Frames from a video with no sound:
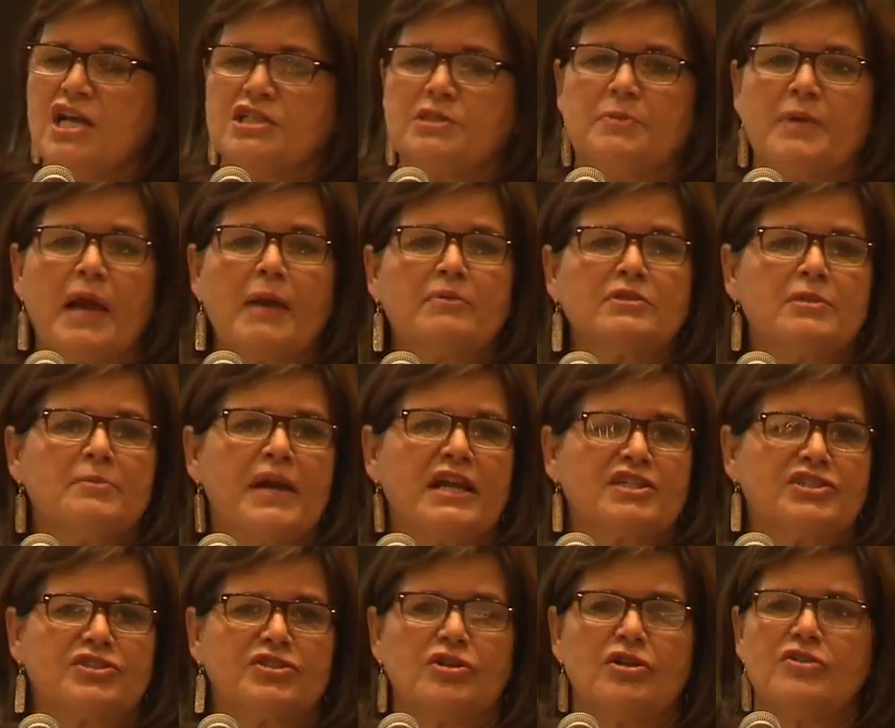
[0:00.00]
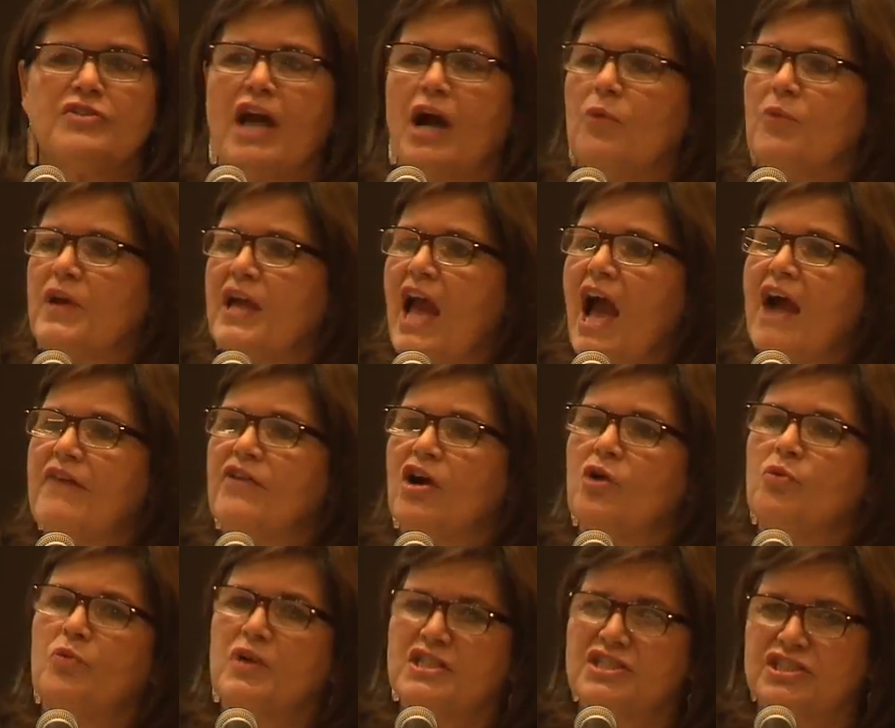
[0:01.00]
to be able to make sure that we have
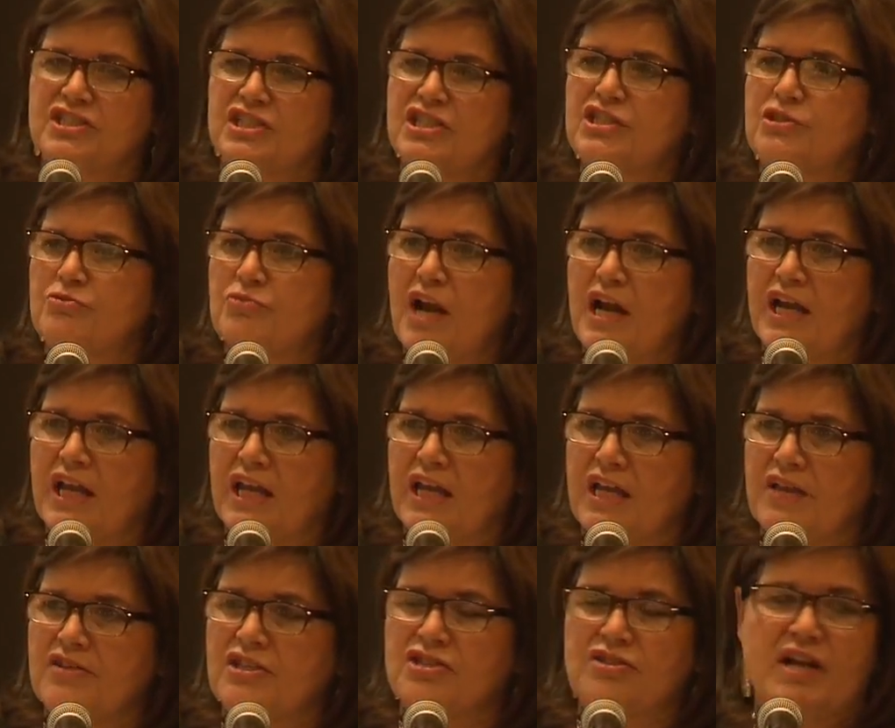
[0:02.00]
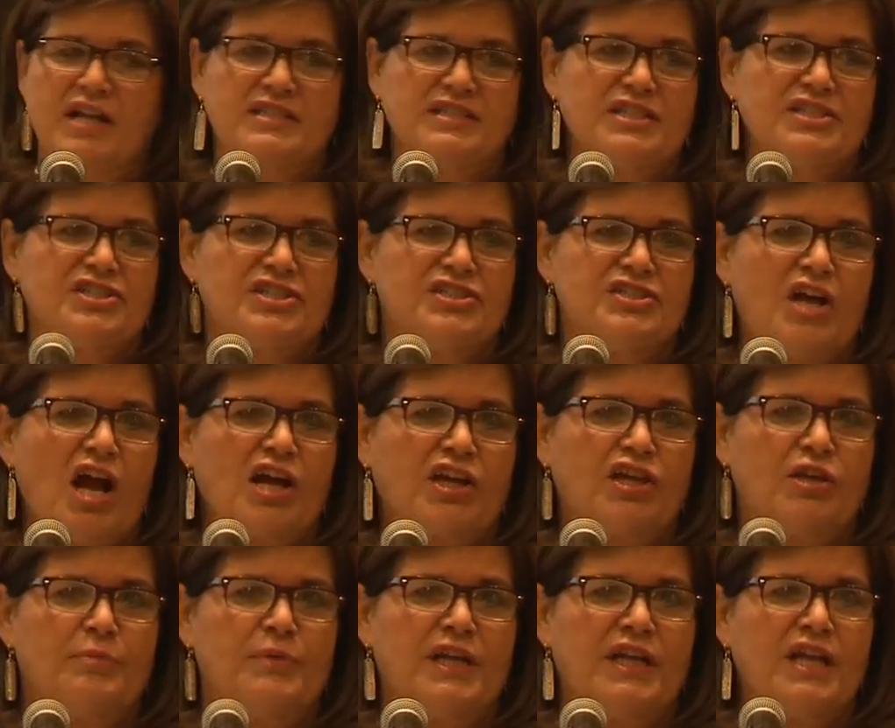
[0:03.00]
our wish list ready in the transition
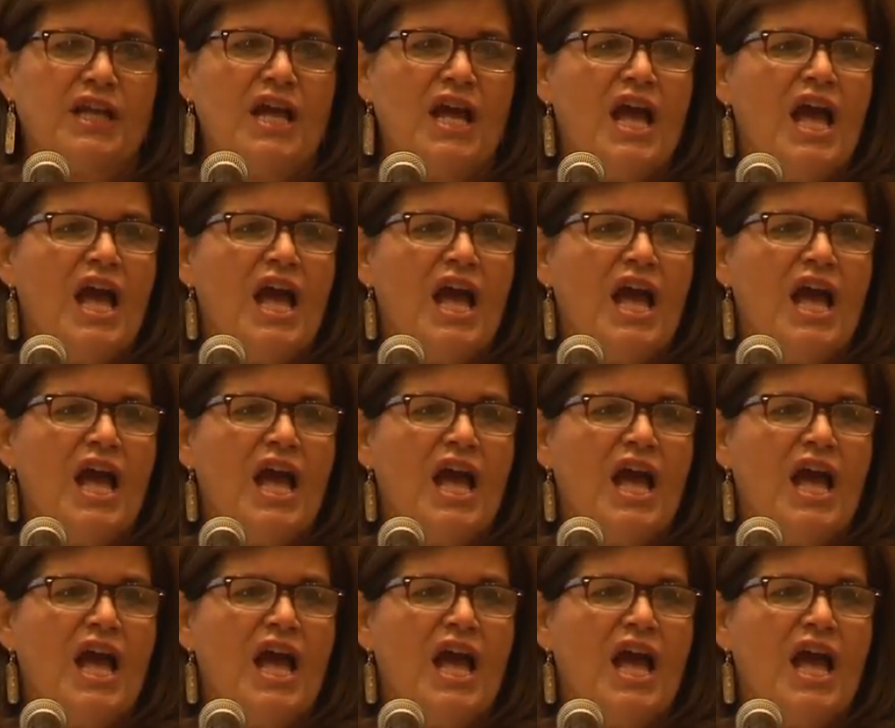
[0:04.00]
document.